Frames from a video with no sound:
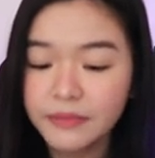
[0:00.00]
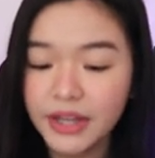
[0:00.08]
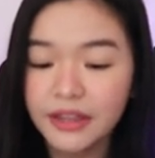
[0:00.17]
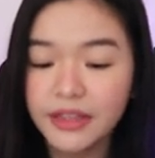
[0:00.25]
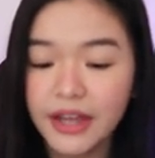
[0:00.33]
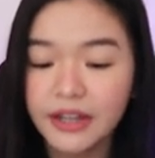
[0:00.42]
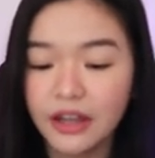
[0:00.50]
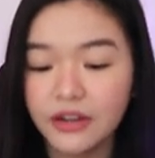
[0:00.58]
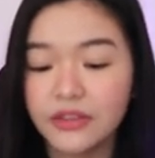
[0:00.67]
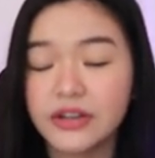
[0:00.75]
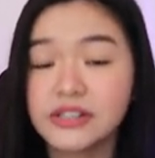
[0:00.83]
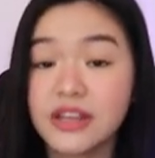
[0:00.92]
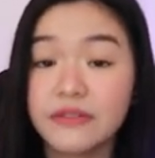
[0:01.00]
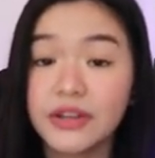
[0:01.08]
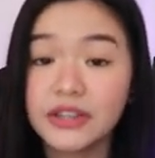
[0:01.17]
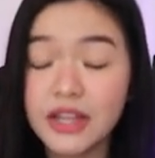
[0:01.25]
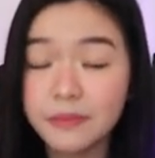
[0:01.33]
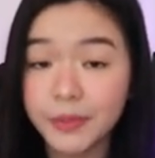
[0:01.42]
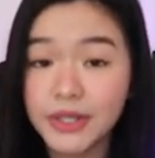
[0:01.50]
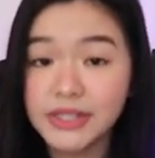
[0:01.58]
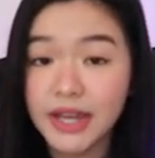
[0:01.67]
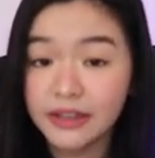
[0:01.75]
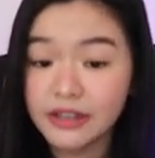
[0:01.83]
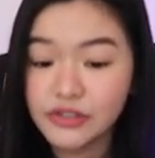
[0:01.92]
And then, another 17%
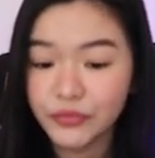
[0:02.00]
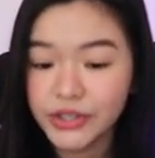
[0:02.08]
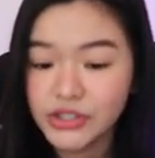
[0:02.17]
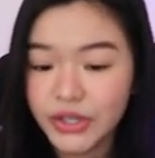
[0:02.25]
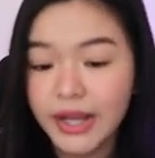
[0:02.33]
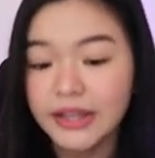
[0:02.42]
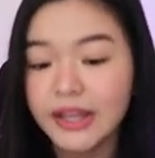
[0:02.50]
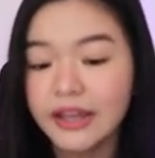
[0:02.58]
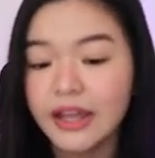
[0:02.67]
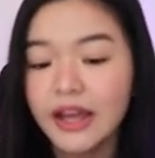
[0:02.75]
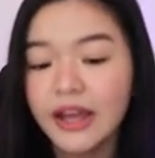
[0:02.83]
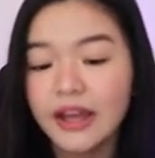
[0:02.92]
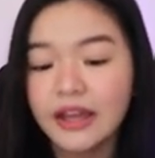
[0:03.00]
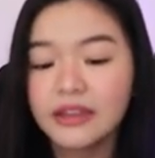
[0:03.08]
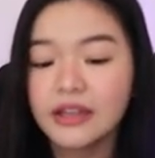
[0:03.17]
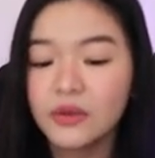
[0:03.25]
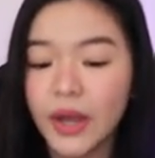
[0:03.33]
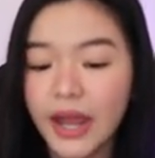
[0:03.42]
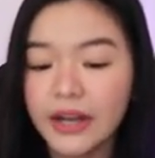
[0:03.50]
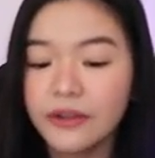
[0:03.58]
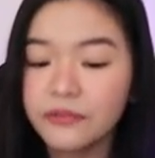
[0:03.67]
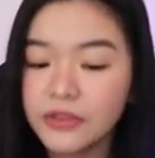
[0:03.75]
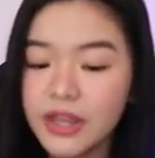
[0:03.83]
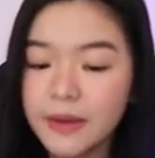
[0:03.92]
is for trading. And then, yung
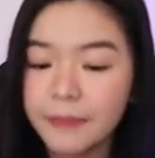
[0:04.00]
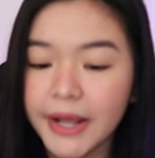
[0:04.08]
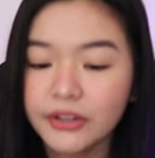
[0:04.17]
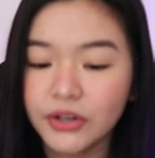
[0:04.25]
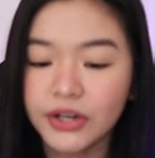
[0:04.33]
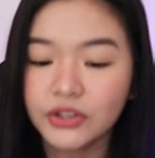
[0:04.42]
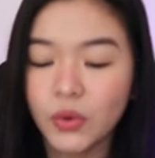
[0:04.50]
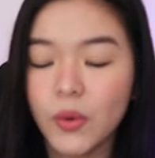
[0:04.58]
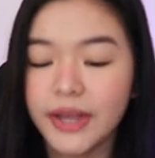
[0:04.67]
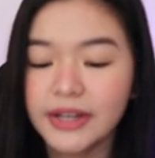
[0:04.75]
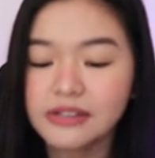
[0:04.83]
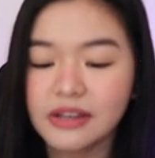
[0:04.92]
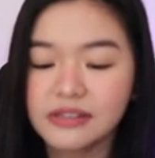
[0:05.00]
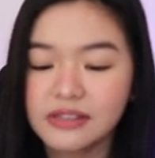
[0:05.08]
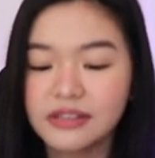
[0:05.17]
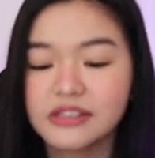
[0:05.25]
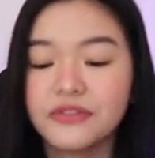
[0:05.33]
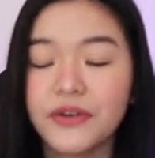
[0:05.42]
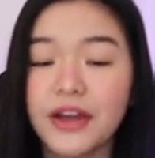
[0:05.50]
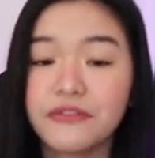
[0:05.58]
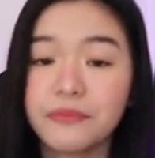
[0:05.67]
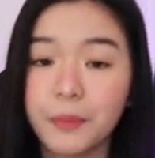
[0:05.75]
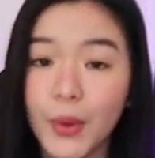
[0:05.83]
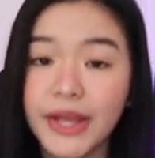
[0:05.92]
NFT, play to earn tokens, is
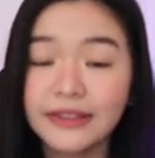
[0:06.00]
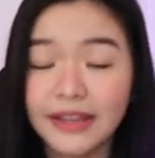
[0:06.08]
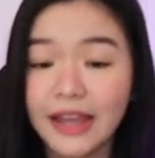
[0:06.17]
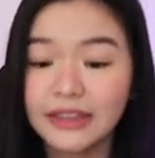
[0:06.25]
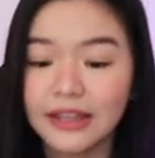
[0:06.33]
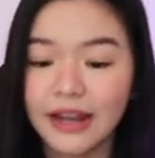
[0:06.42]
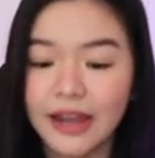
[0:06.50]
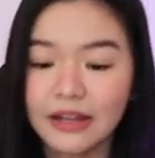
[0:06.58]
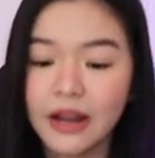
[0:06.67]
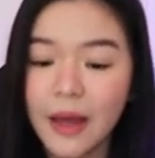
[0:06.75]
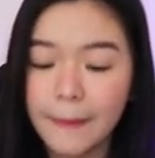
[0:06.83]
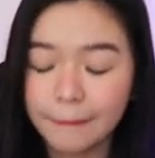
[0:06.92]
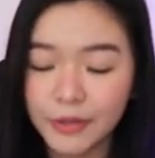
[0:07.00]
65.99%.